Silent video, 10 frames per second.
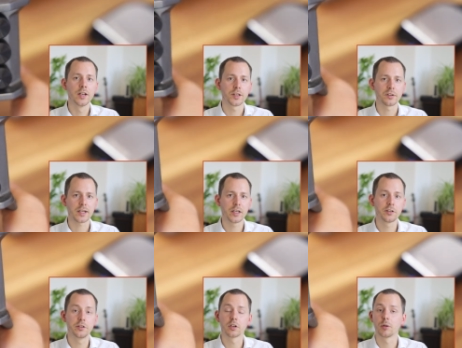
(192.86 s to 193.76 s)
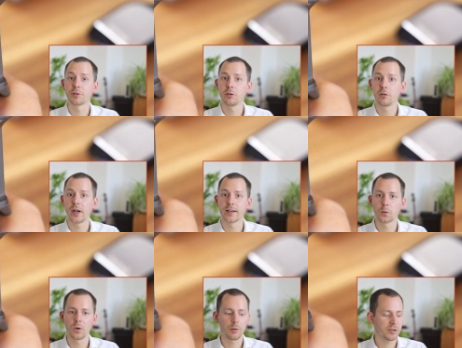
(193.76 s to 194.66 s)
directly to your computer, and
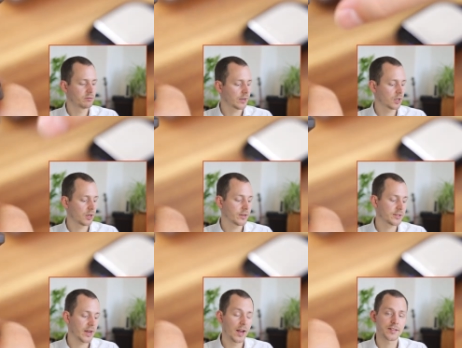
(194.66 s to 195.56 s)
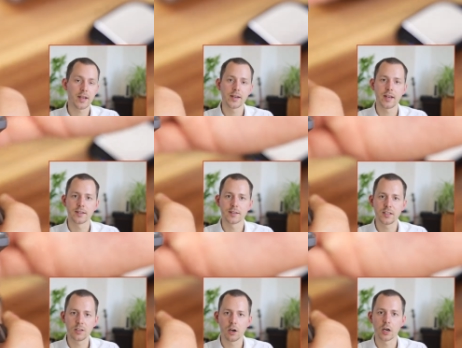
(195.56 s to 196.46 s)
it will be recognized as a
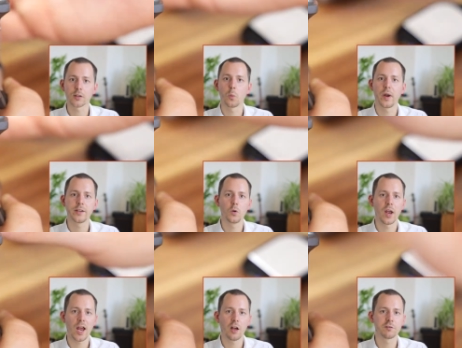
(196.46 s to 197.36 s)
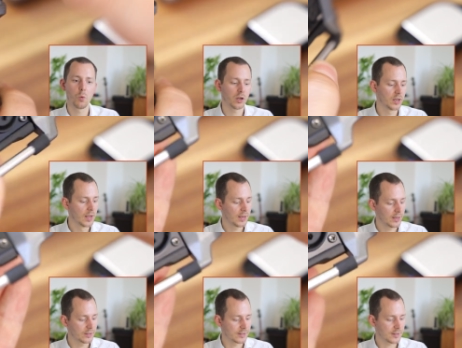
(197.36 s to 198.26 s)
SD card when you have one
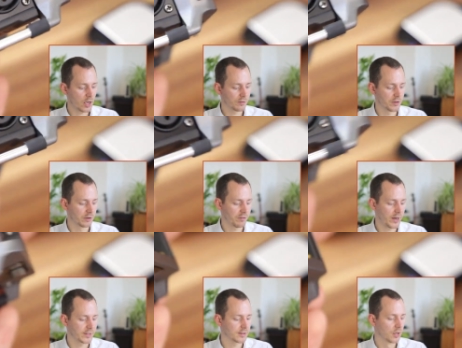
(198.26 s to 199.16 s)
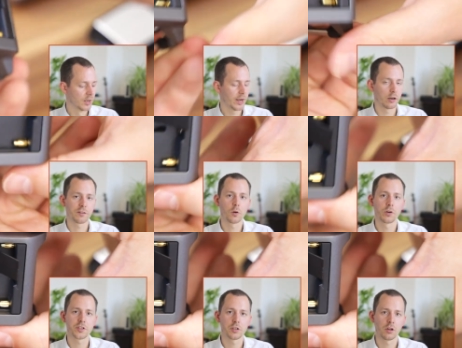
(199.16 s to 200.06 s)
inside of the device. And of
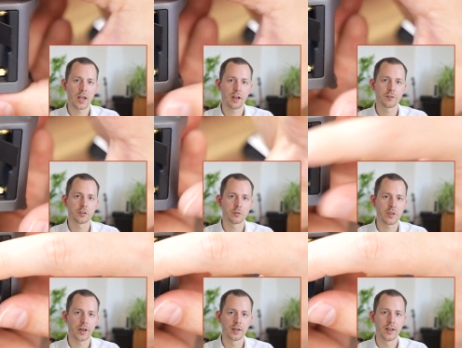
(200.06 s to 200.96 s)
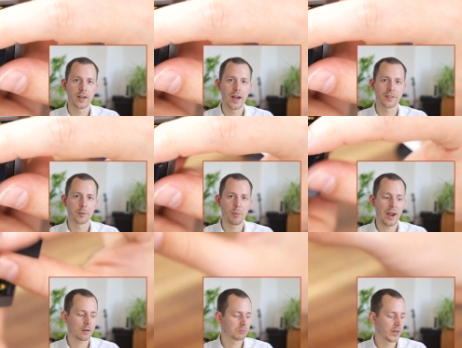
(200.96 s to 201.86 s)
course, you'll have to do that at the
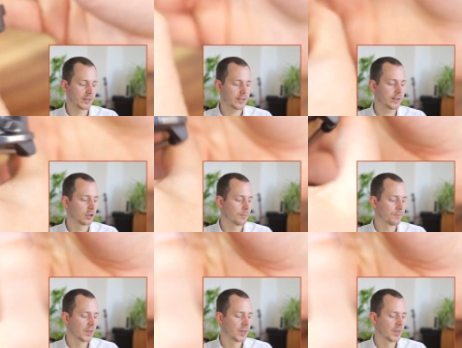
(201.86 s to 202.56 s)
back right here.